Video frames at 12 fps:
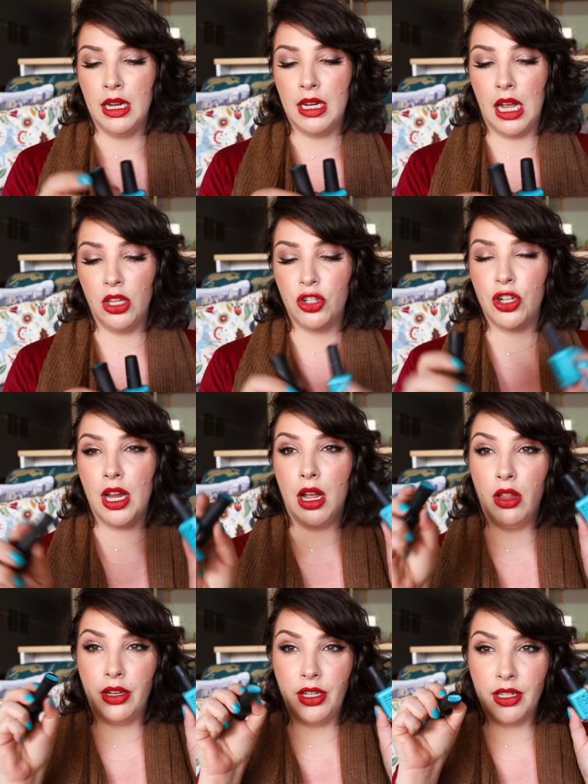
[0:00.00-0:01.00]
color
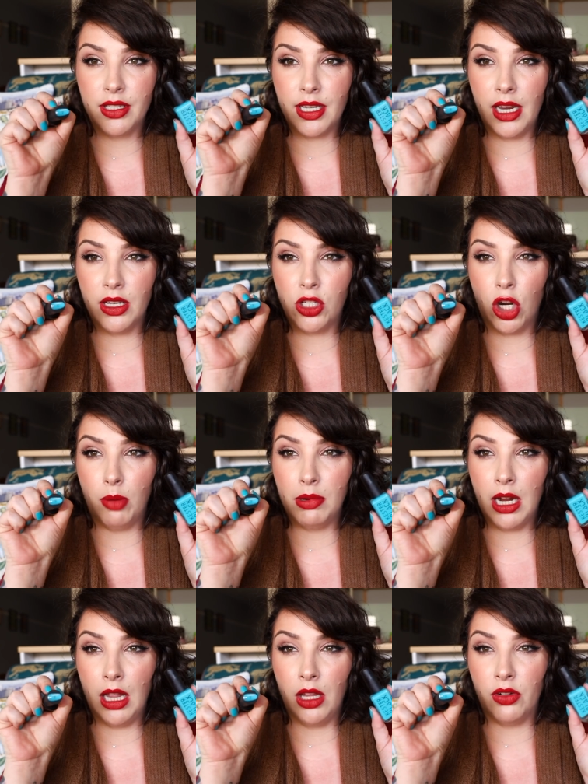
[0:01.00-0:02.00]
gel, and you can see the top
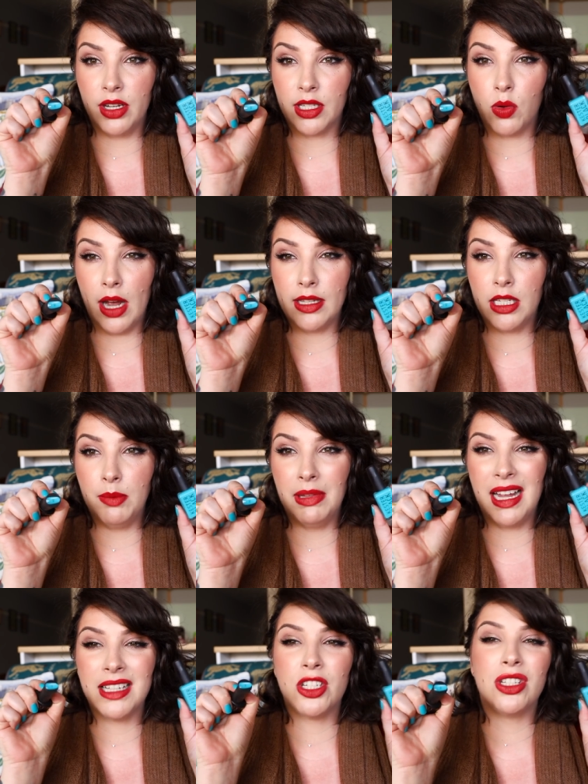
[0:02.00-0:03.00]
color is quite
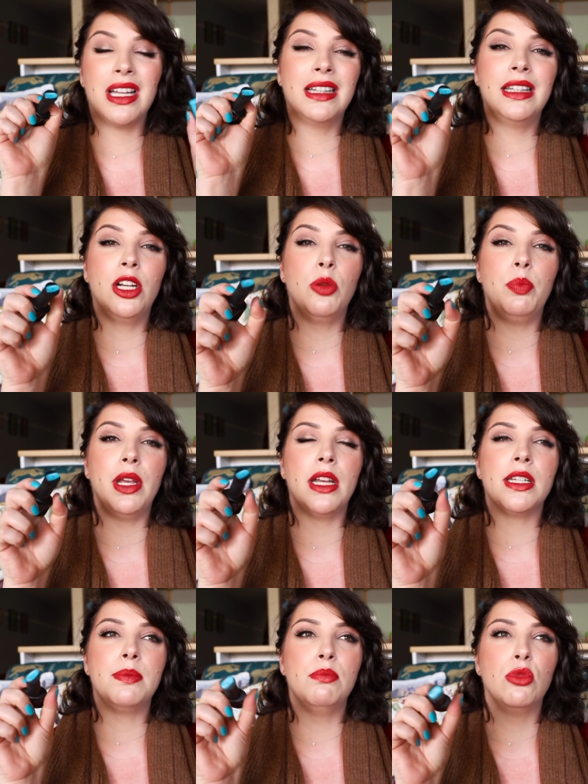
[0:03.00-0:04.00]
similar. It's just a little
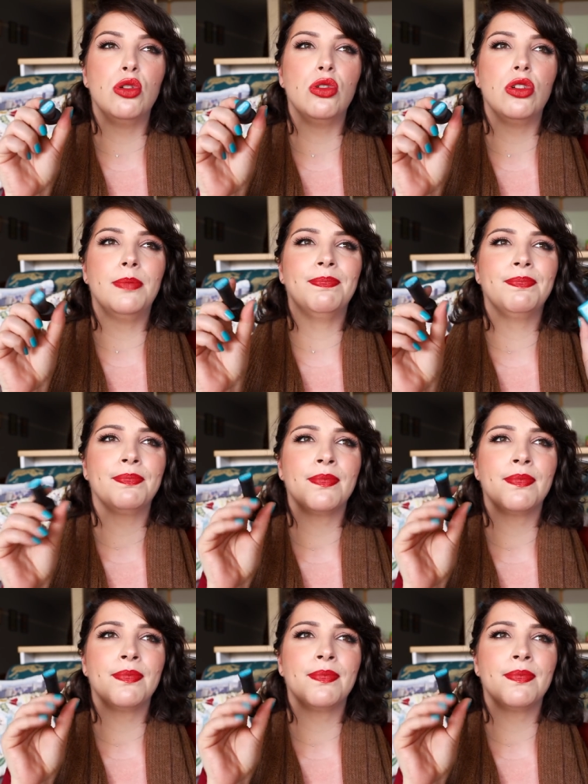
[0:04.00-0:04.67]
bit more